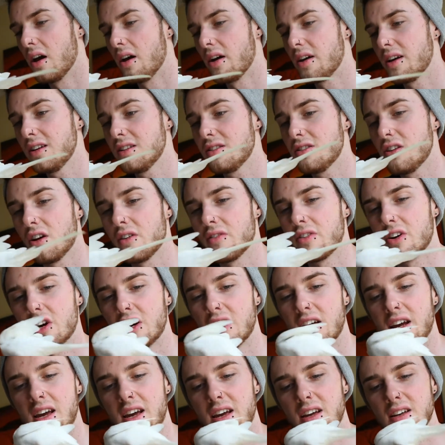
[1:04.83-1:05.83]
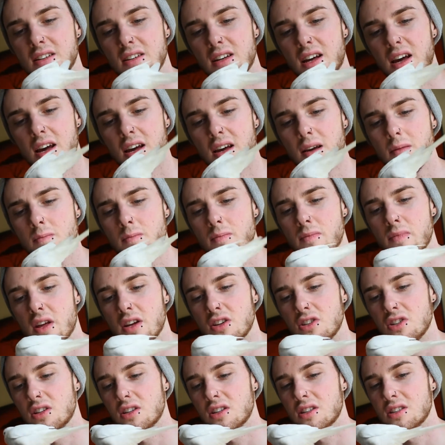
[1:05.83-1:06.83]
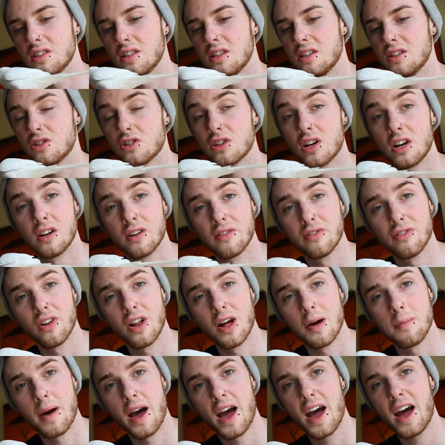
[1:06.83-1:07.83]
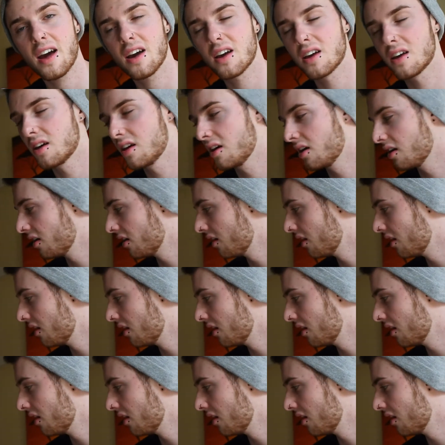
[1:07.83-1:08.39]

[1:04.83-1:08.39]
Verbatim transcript: He's not very hand tame. As you can see, he's trying to fly back.